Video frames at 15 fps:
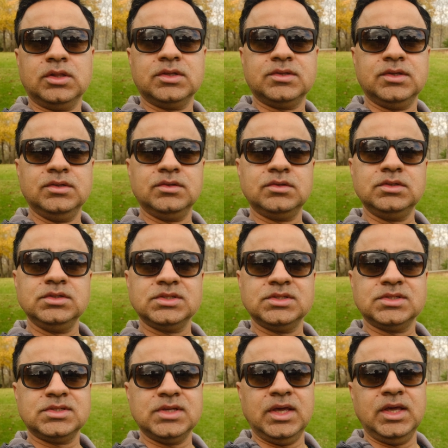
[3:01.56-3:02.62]
The sensor is the
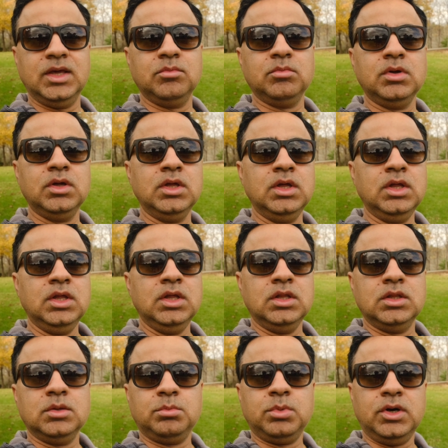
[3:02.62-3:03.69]
same.
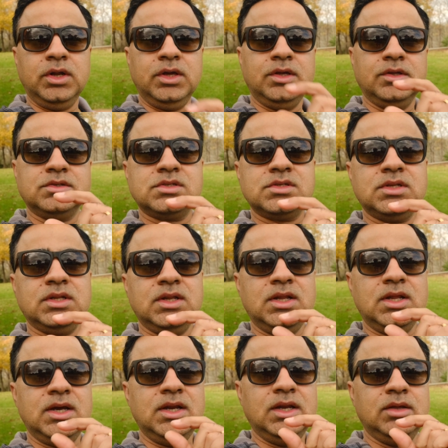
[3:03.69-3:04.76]
The body is
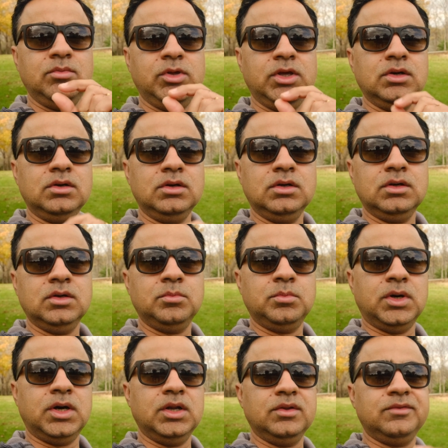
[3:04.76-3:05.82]
slightly bigger,
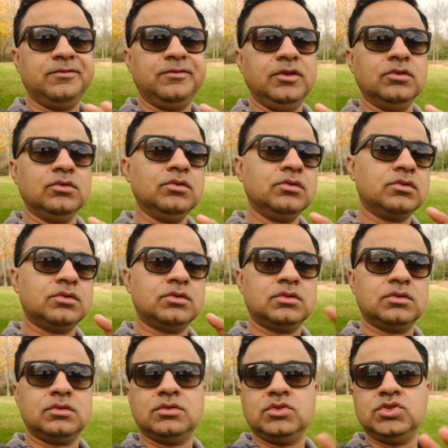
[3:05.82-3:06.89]
but it
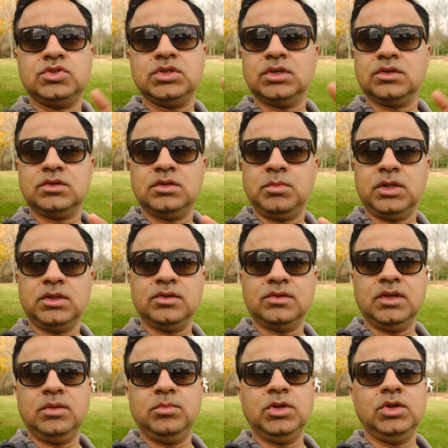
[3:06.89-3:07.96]
feels just about the
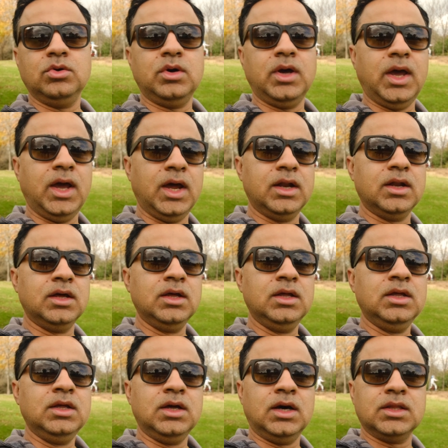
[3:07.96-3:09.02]
same in your hand.
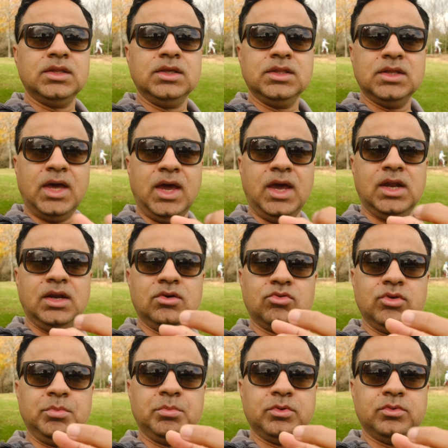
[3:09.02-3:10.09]
I think the hand
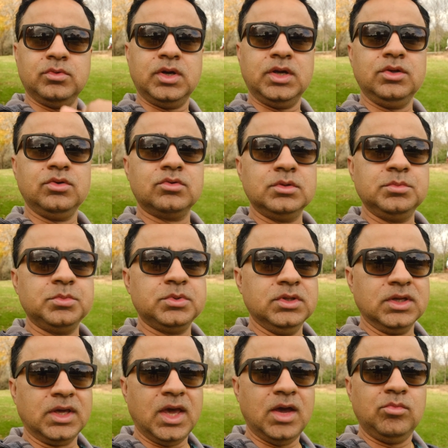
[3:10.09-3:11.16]
grip, where you grip
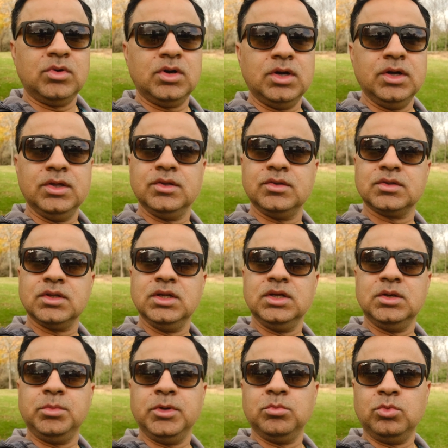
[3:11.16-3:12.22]
the camera, is a
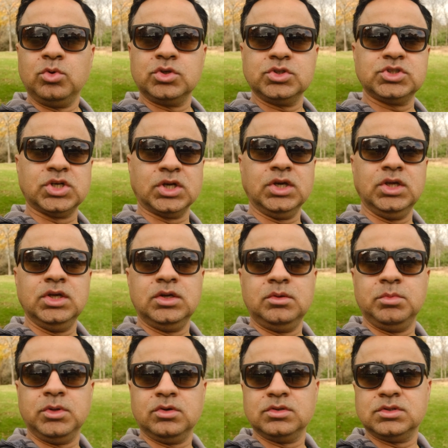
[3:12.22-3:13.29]
little bit more chunkier
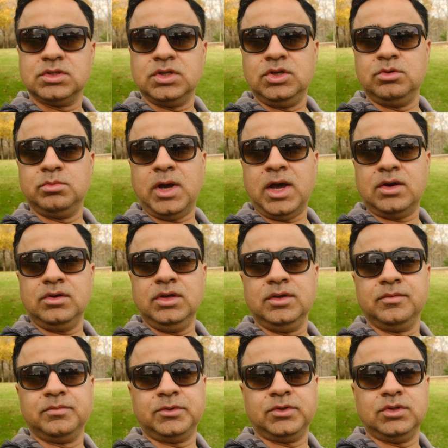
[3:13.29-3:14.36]
because of the new battery.
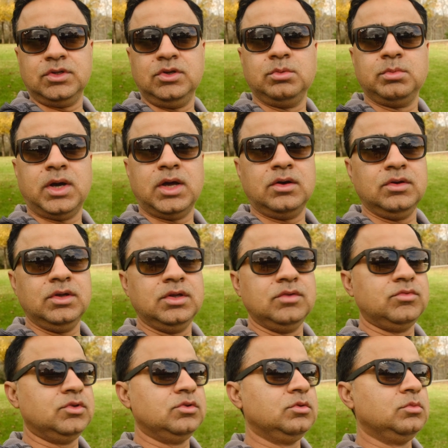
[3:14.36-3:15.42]
So the new battery
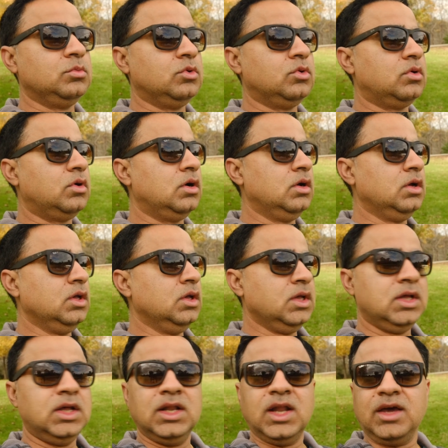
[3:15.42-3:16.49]
gives you more
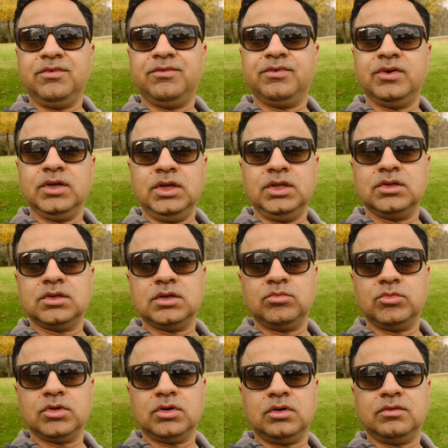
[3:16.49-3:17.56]
life in
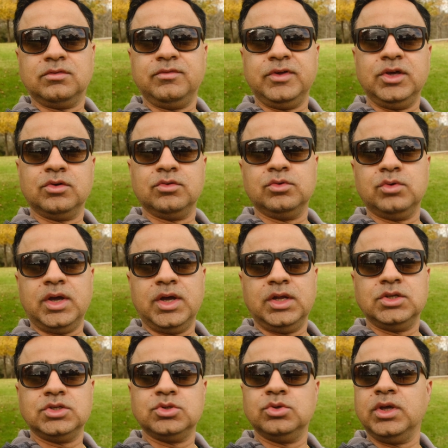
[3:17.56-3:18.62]
terms of video
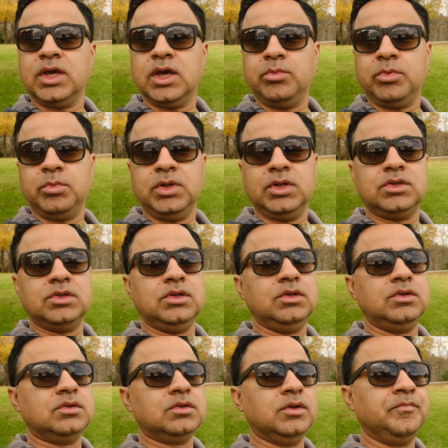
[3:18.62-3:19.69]
and shooting
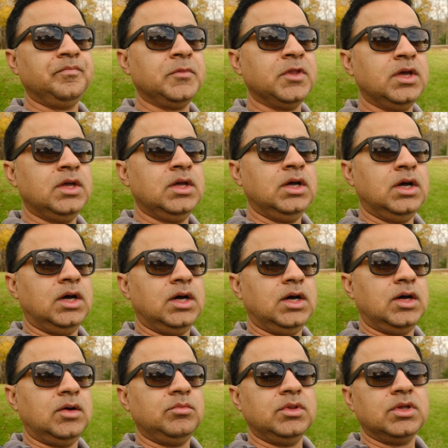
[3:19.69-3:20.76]
capabilities.
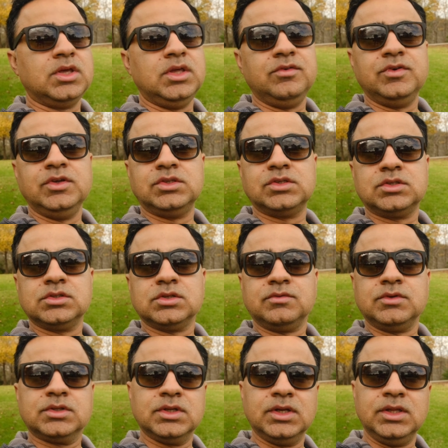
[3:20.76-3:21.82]
The key feature is
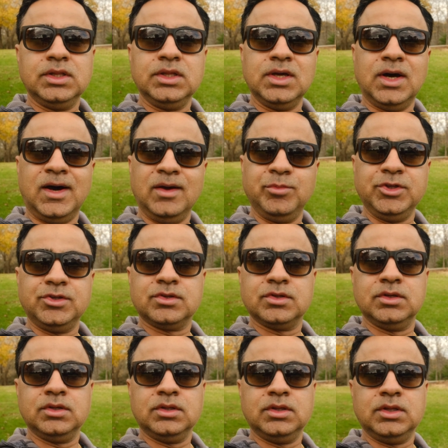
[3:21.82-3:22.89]
obviously the IBIS,
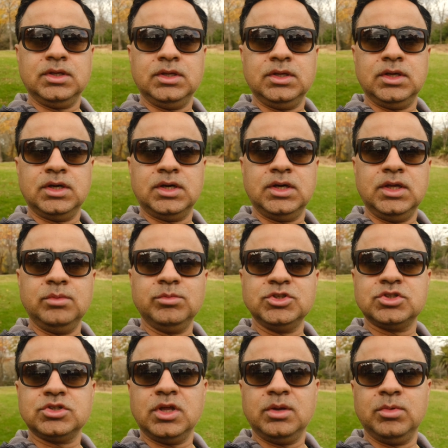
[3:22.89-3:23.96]
the image
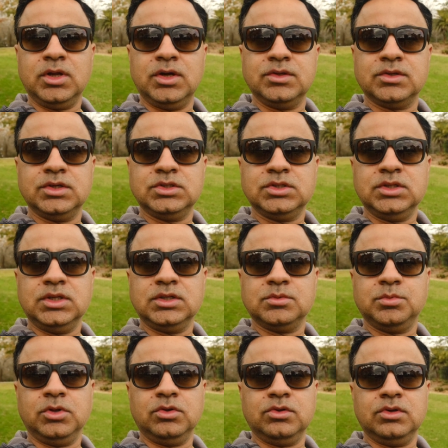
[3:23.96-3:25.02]
stabilization that's
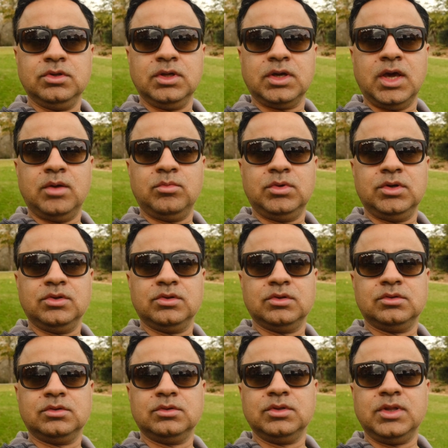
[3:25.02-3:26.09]
built into the camera.
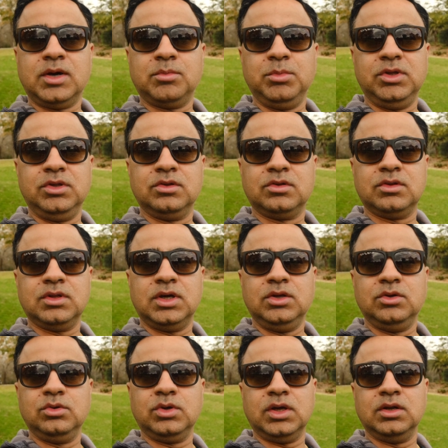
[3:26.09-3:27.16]
So that means that
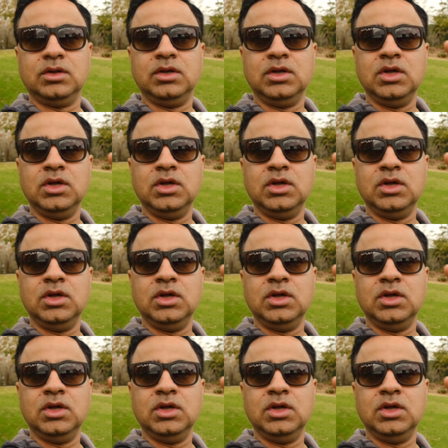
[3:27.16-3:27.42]
you can